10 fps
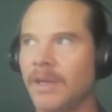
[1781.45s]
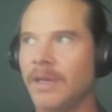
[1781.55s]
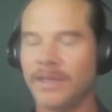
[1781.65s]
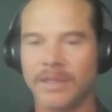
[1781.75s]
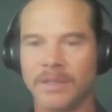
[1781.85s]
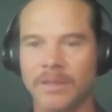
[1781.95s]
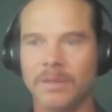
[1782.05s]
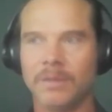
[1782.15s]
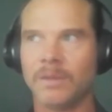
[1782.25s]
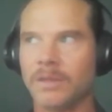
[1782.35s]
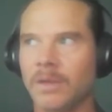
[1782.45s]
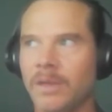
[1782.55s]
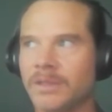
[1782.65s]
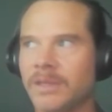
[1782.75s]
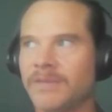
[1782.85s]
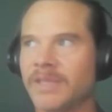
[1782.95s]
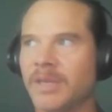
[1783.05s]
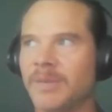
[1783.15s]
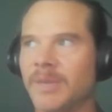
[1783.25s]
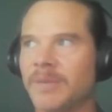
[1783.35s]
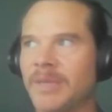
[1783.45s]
I think you also have to care about